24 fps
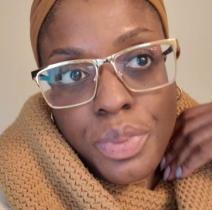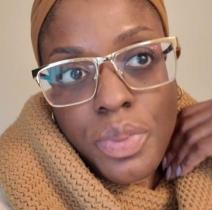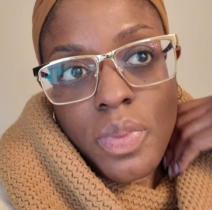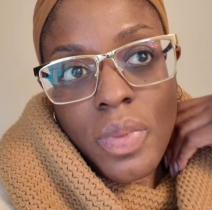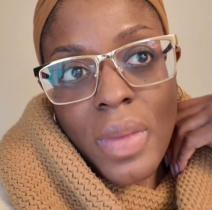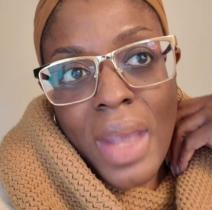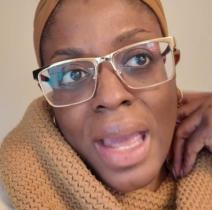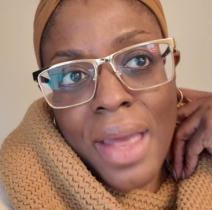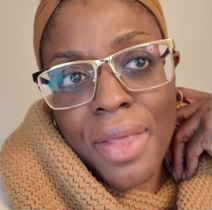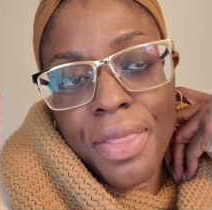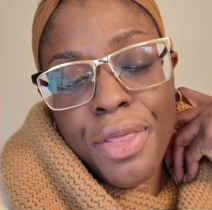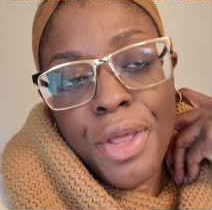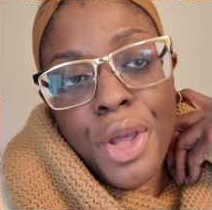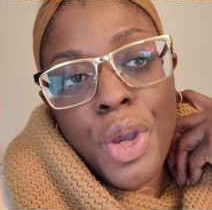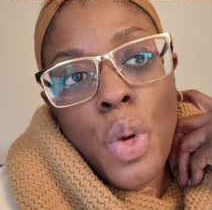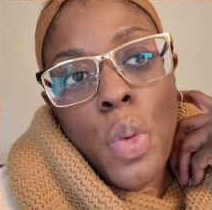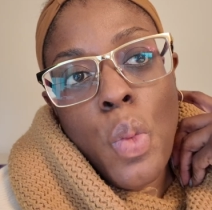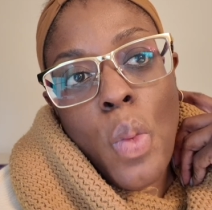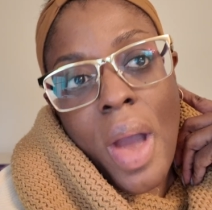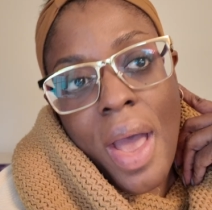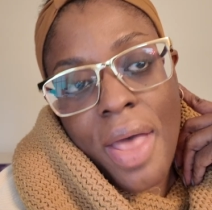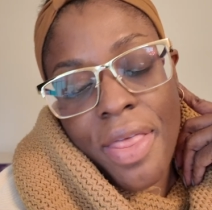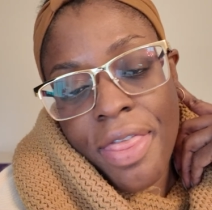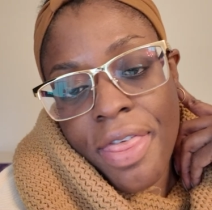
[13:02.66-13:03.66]
I think
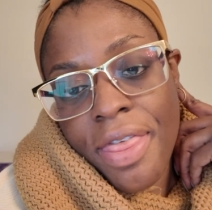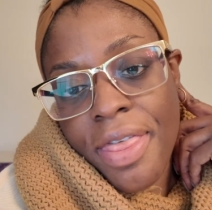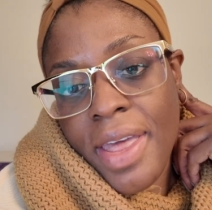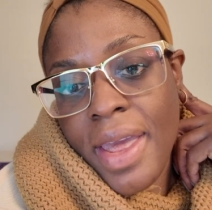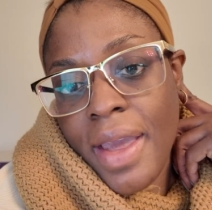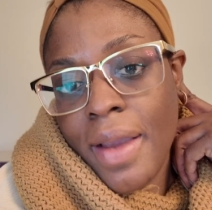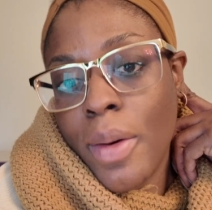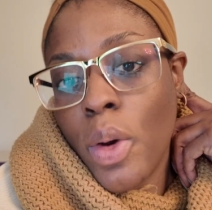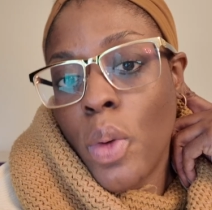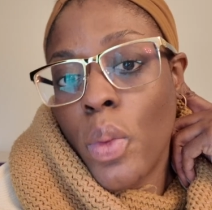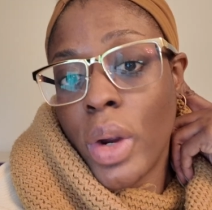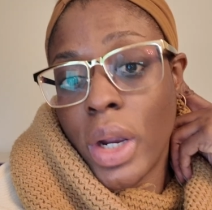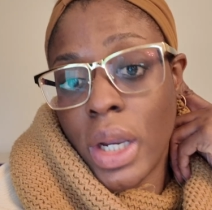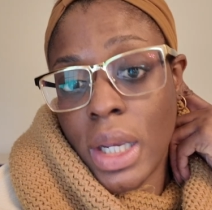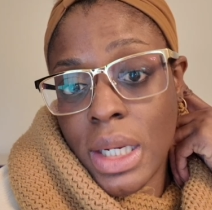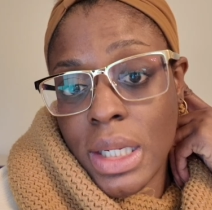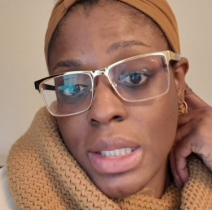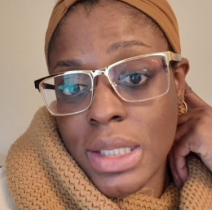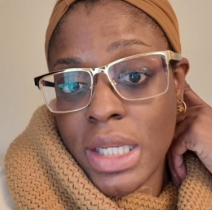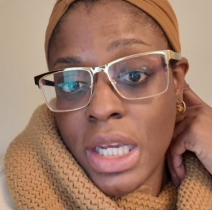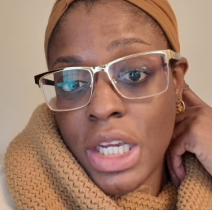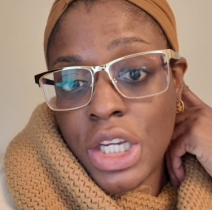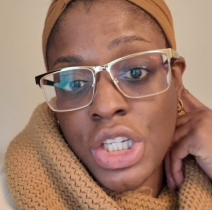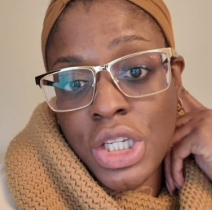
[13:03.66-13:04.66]
one thing
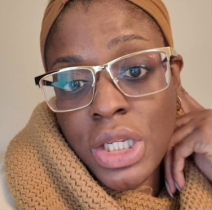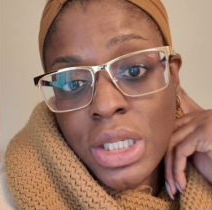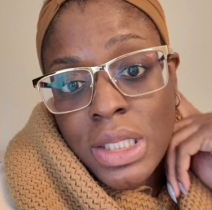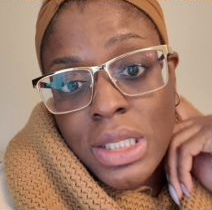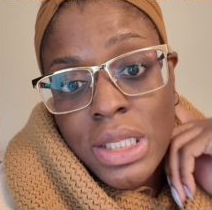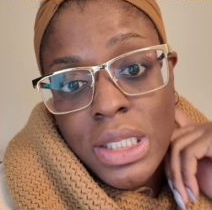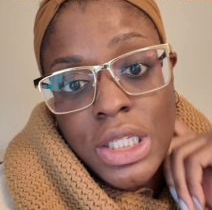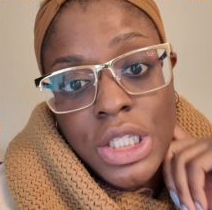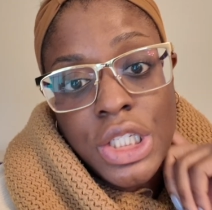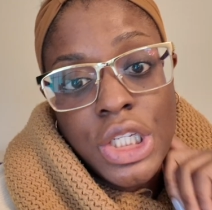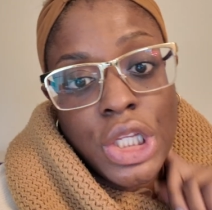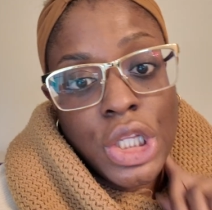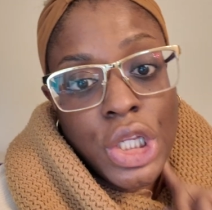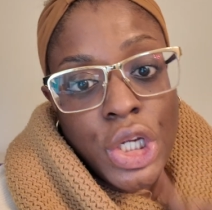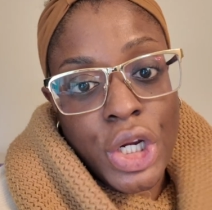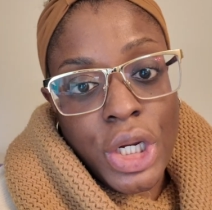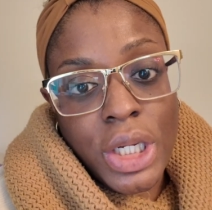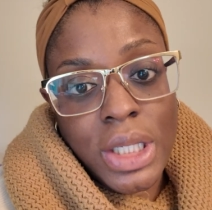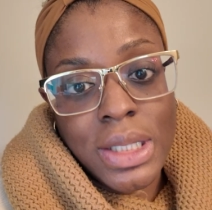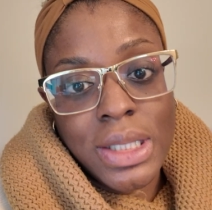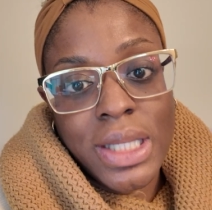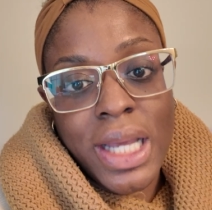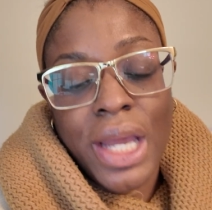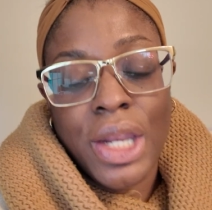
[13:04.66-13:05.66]
organizations need to learn
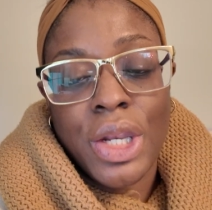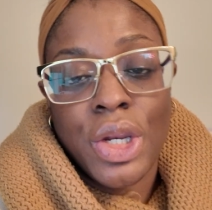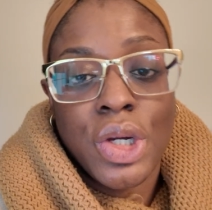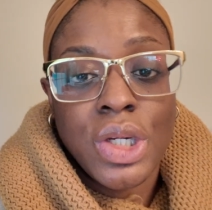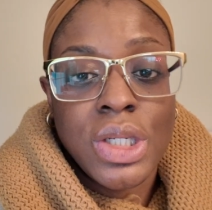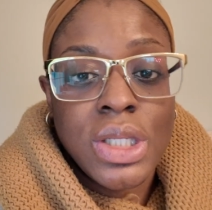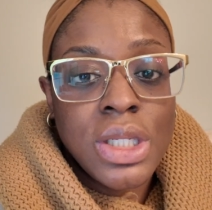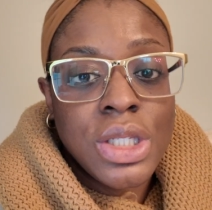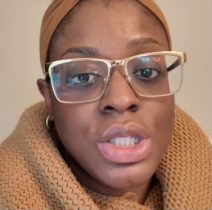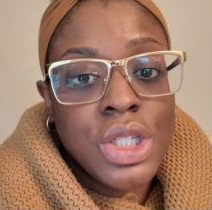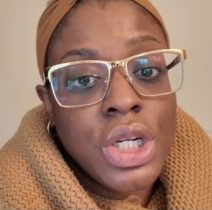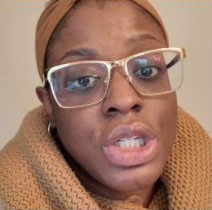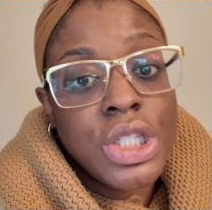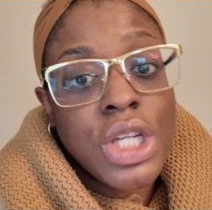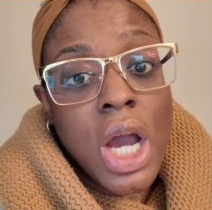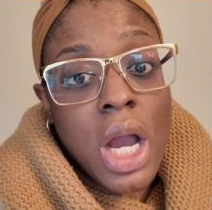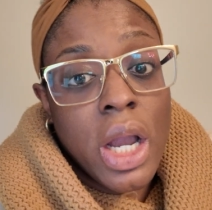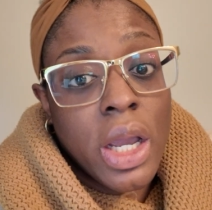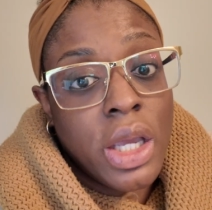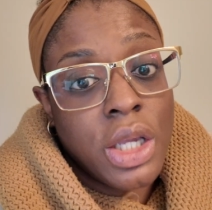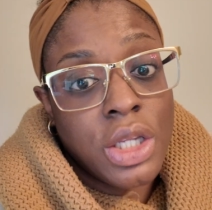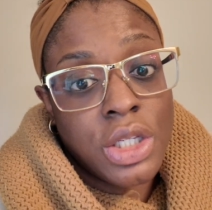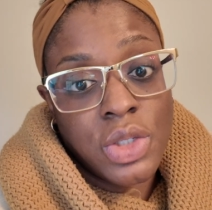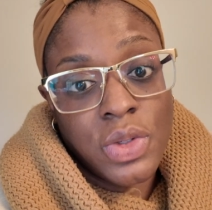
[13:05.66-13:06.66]
is that nurses are
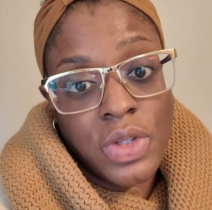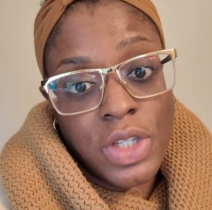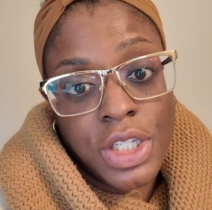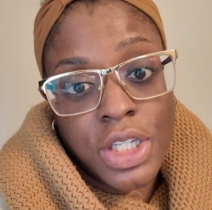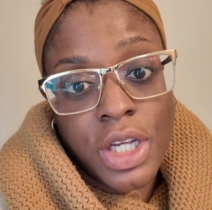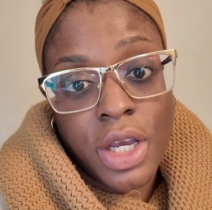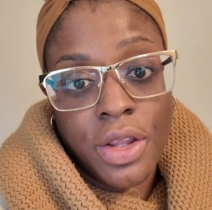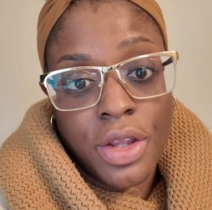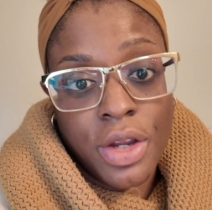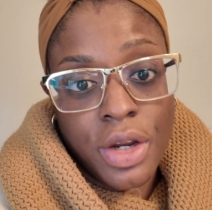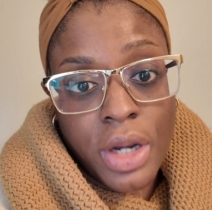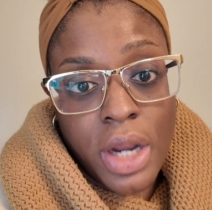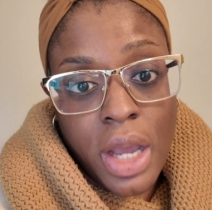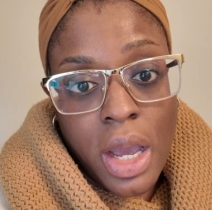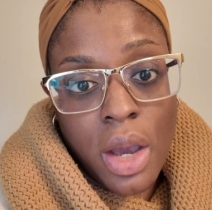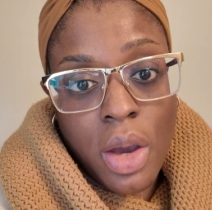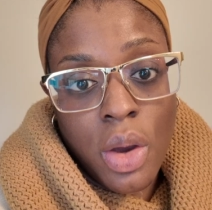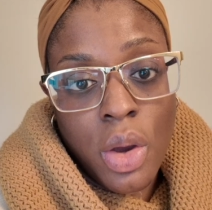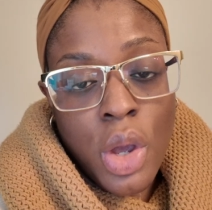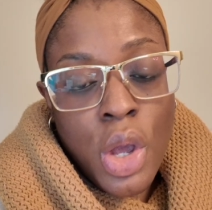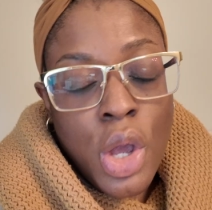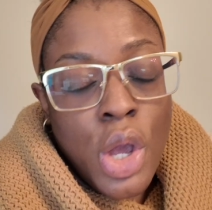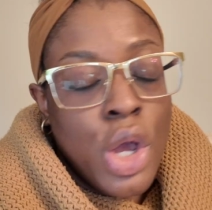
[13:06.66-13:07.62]
talking to each other now.